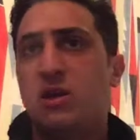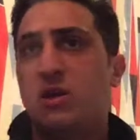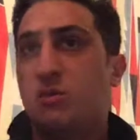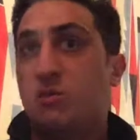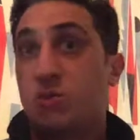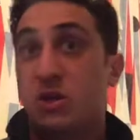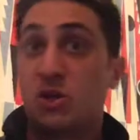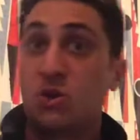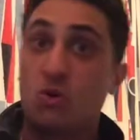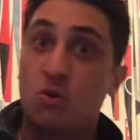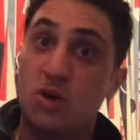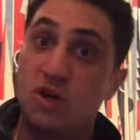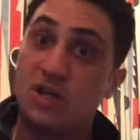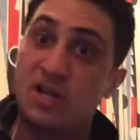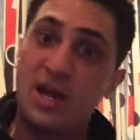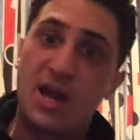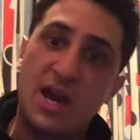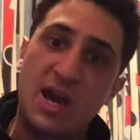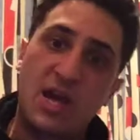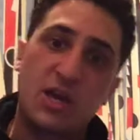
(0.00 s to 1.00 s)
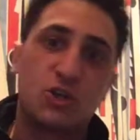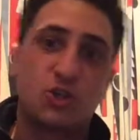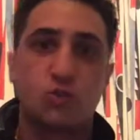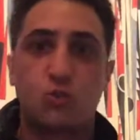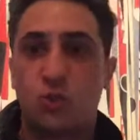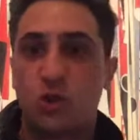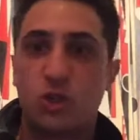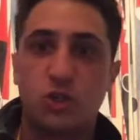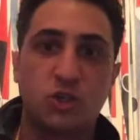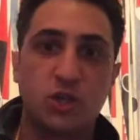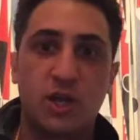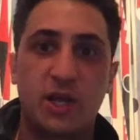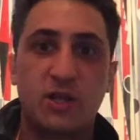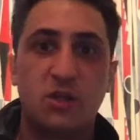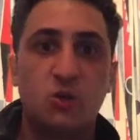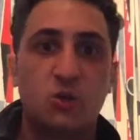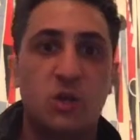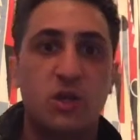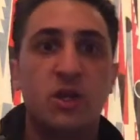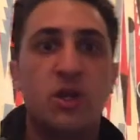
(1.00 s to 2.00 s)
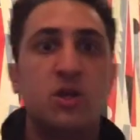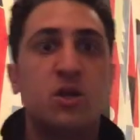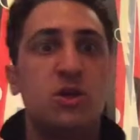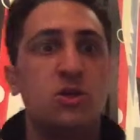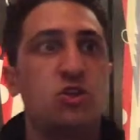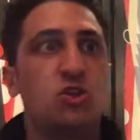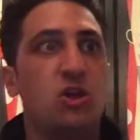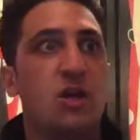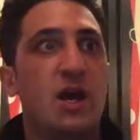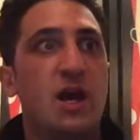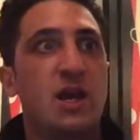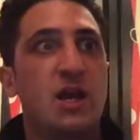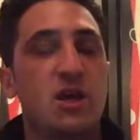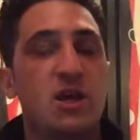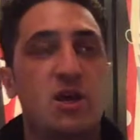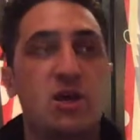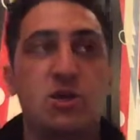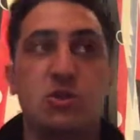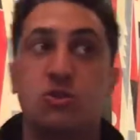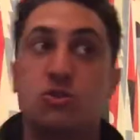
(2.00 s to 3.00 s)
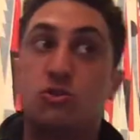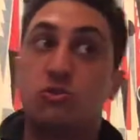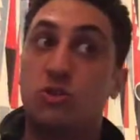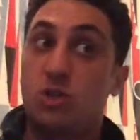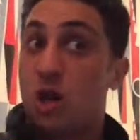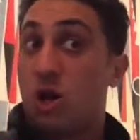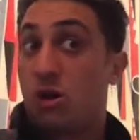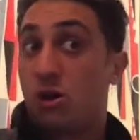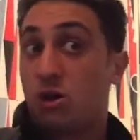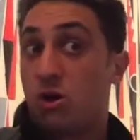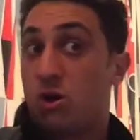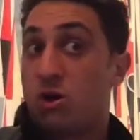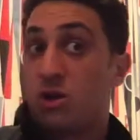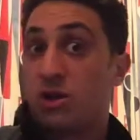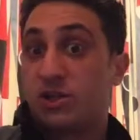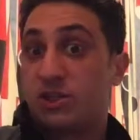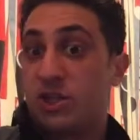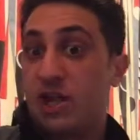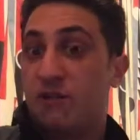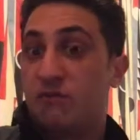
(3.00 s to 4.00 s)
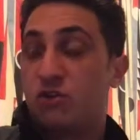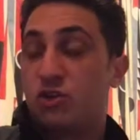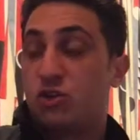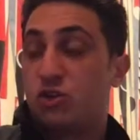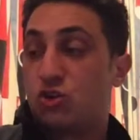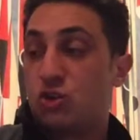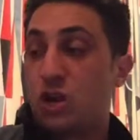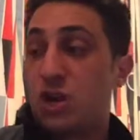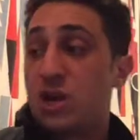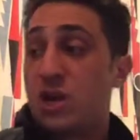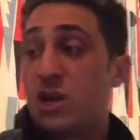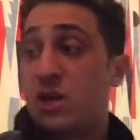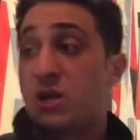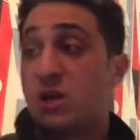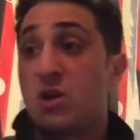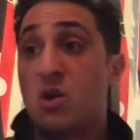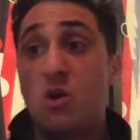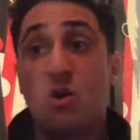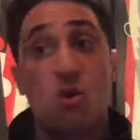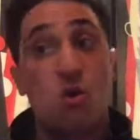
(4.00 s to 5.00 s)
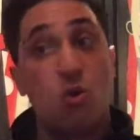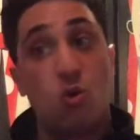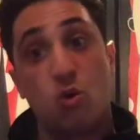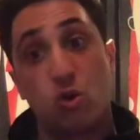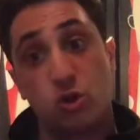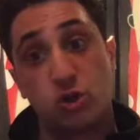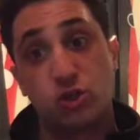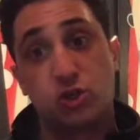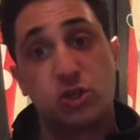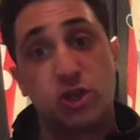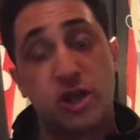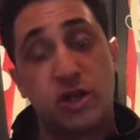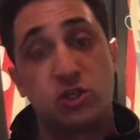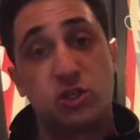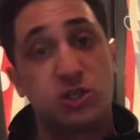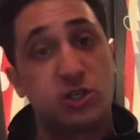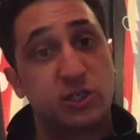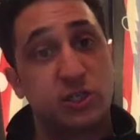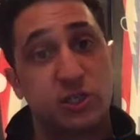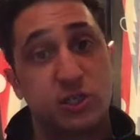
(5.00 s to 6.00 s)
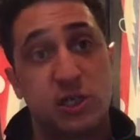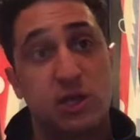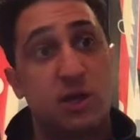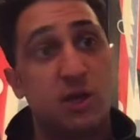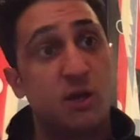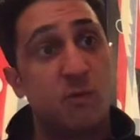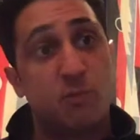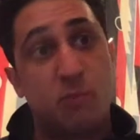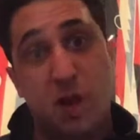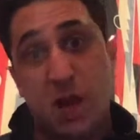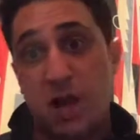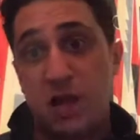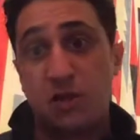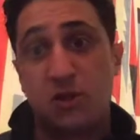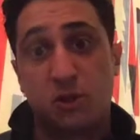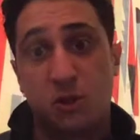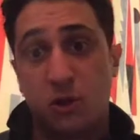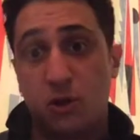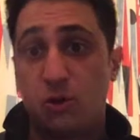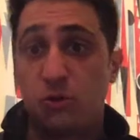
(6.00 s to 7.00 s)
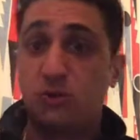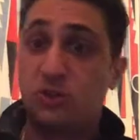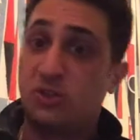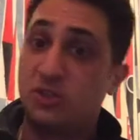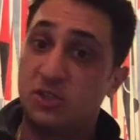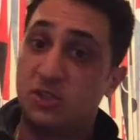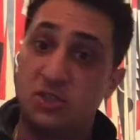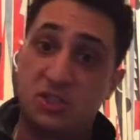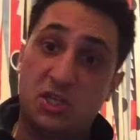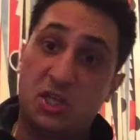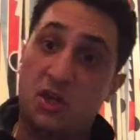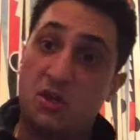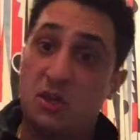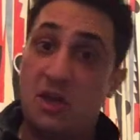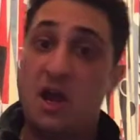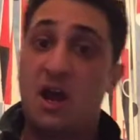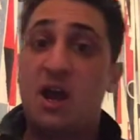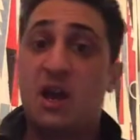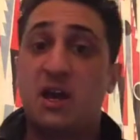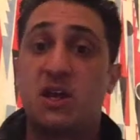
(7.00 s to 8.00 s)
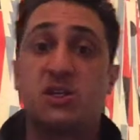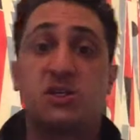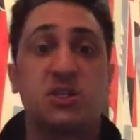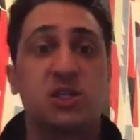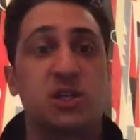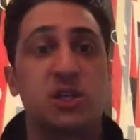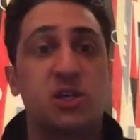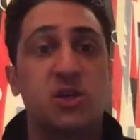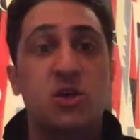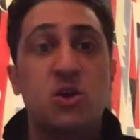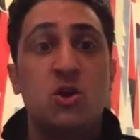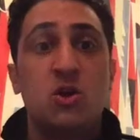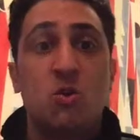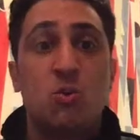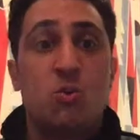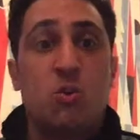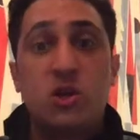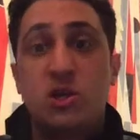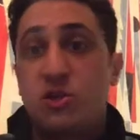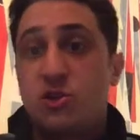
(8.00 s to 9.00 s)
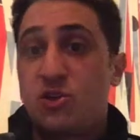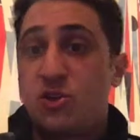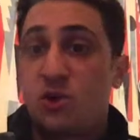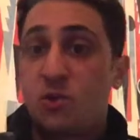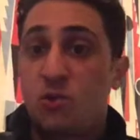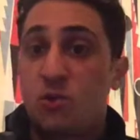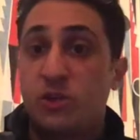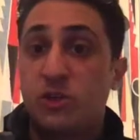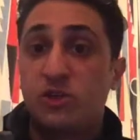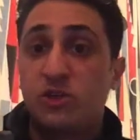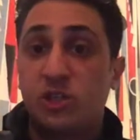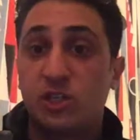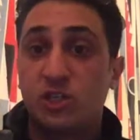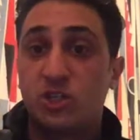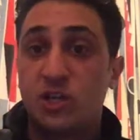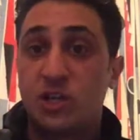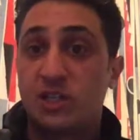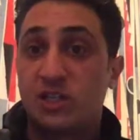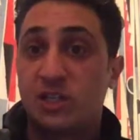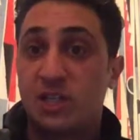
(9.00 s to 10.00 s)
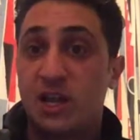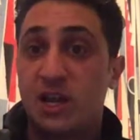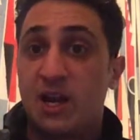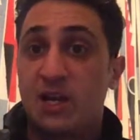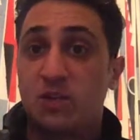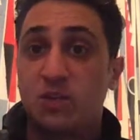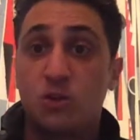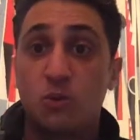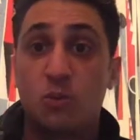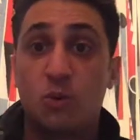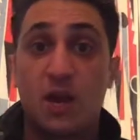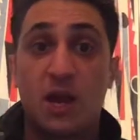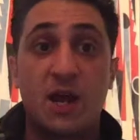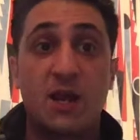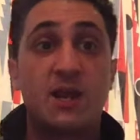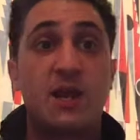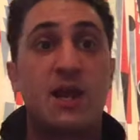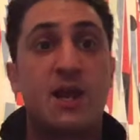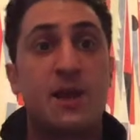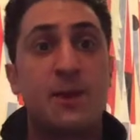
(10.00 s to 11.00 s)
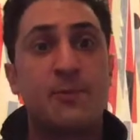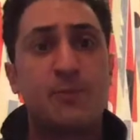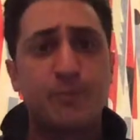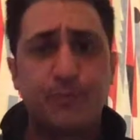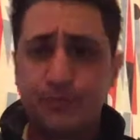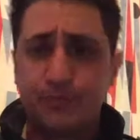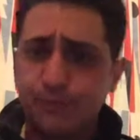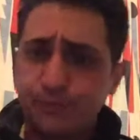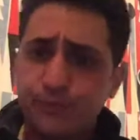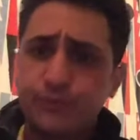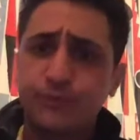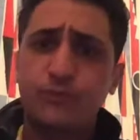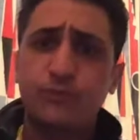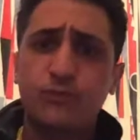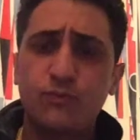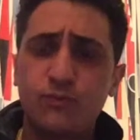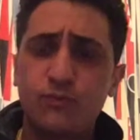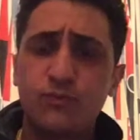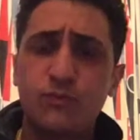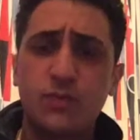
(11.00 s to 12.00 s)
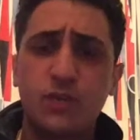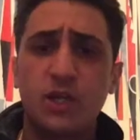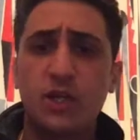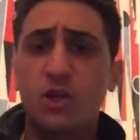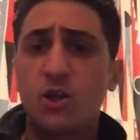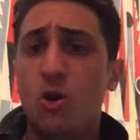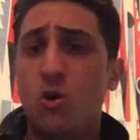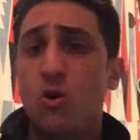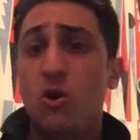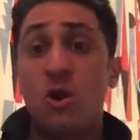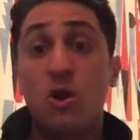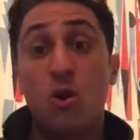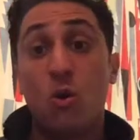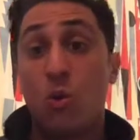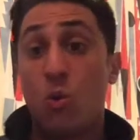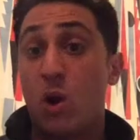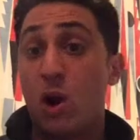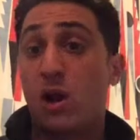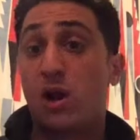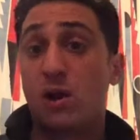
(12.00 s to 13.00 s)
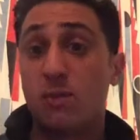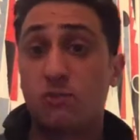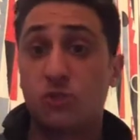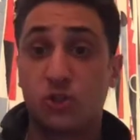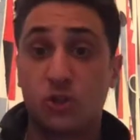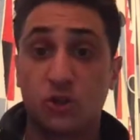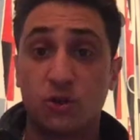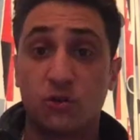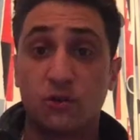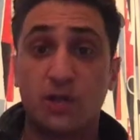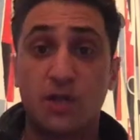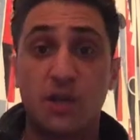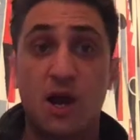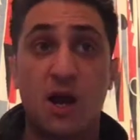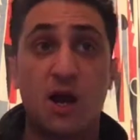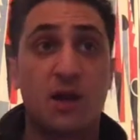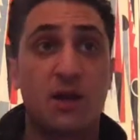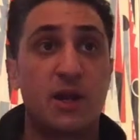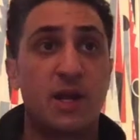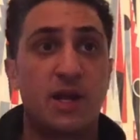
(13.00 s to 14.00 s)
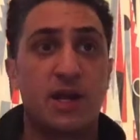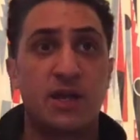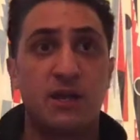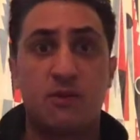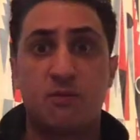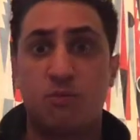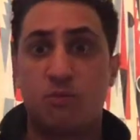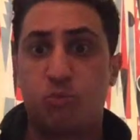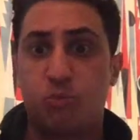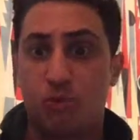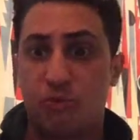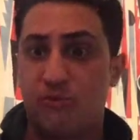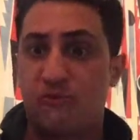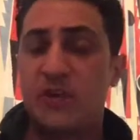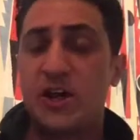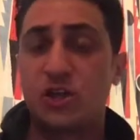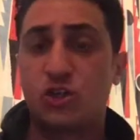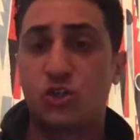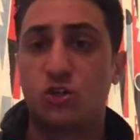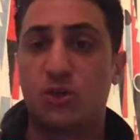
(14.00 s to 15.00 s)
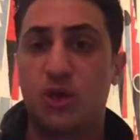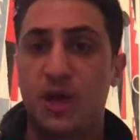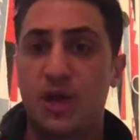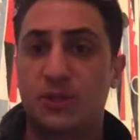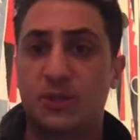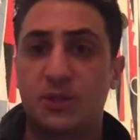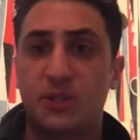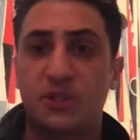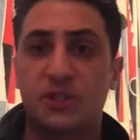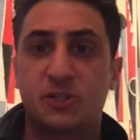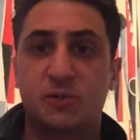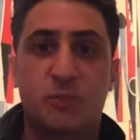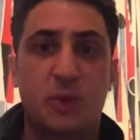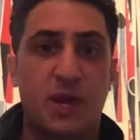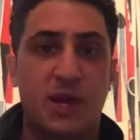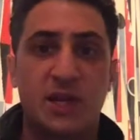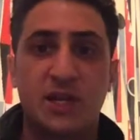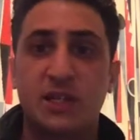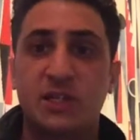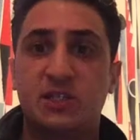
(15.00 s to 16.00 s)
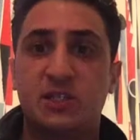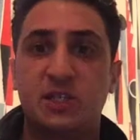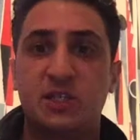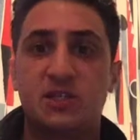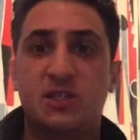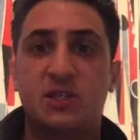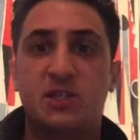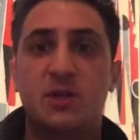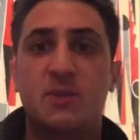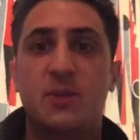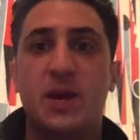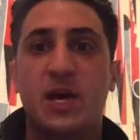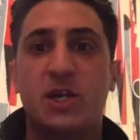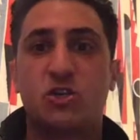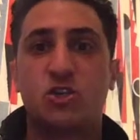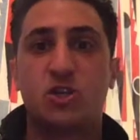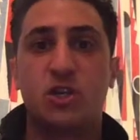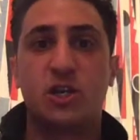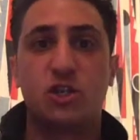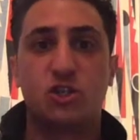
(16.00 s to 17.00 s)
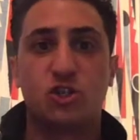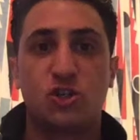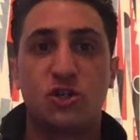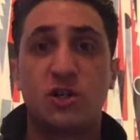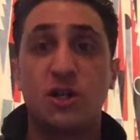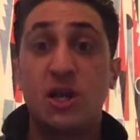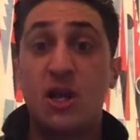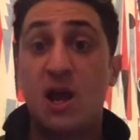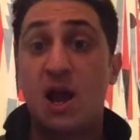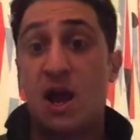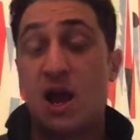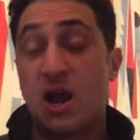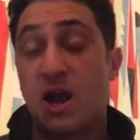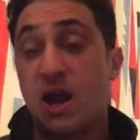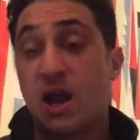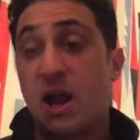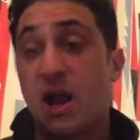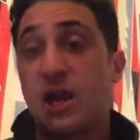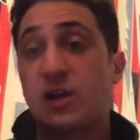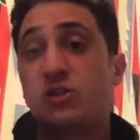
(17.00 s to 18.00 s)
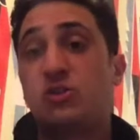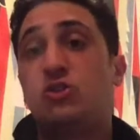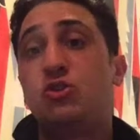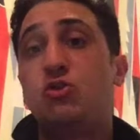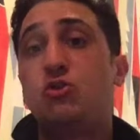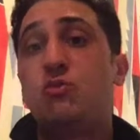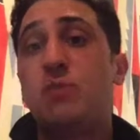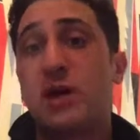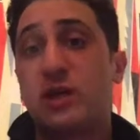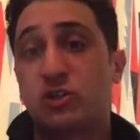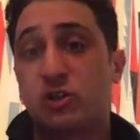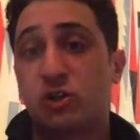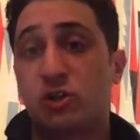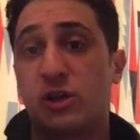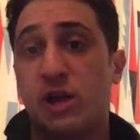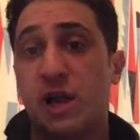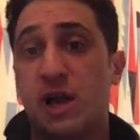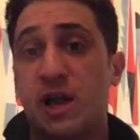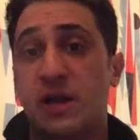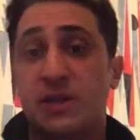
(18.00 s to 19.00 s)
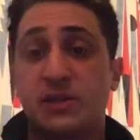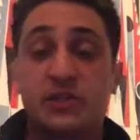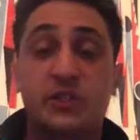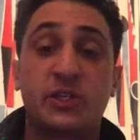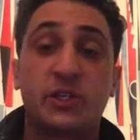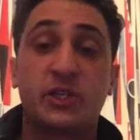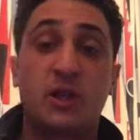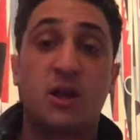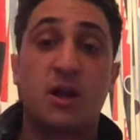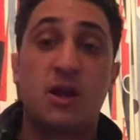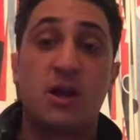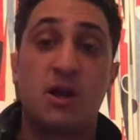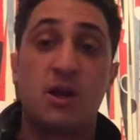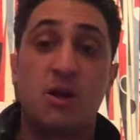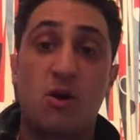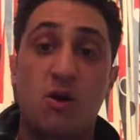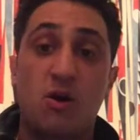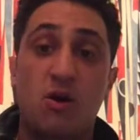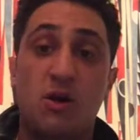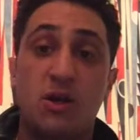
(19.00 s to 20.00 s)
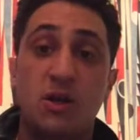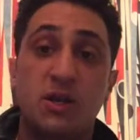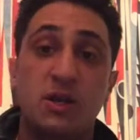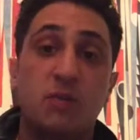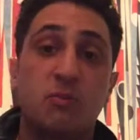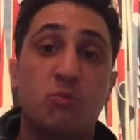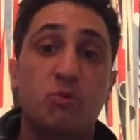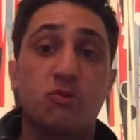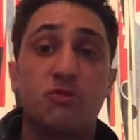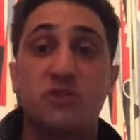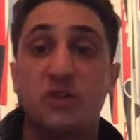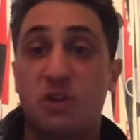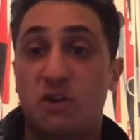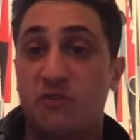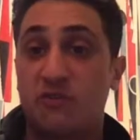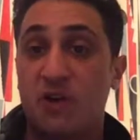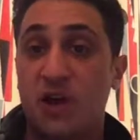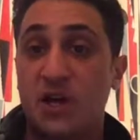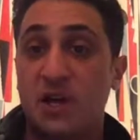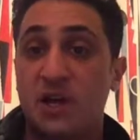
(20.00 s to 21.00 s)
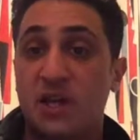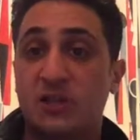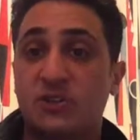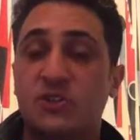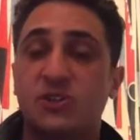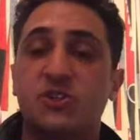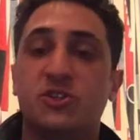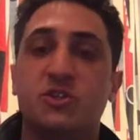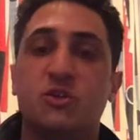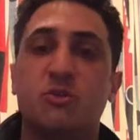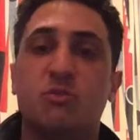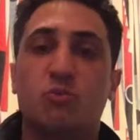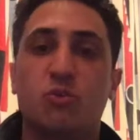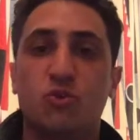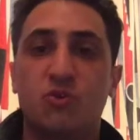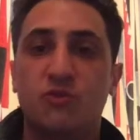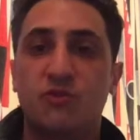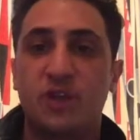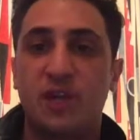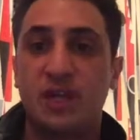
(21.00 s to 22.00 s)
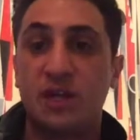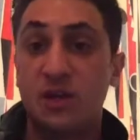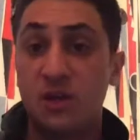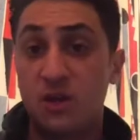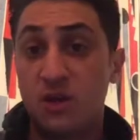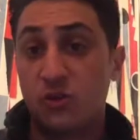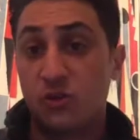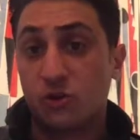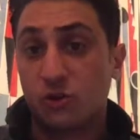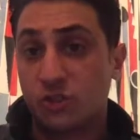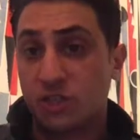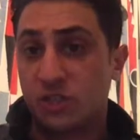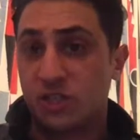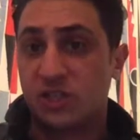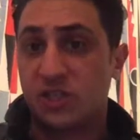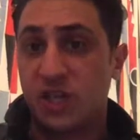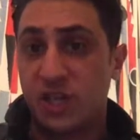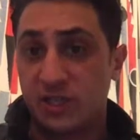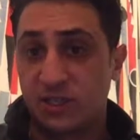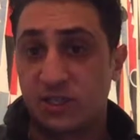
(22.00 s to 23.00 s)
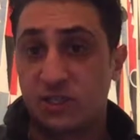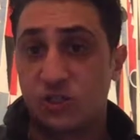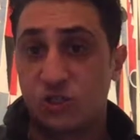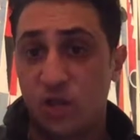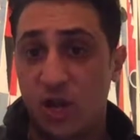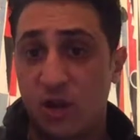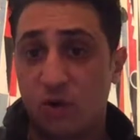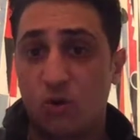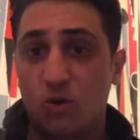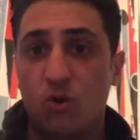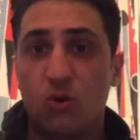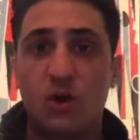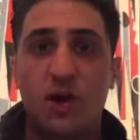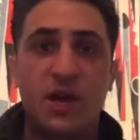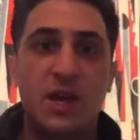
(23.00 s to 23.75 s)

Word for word: Bitcoin Cash, where should I do it? Should I uh, do dollar cost average trading or should I just uh, buy the lows and sell the highs? Like, what do you th- what do you suggest that I do, Brad? And you know, while I'm certainly not a professional at this by any sense of the imagination, uh, I do mentor guys uh, on improving their finances and improving their success in general.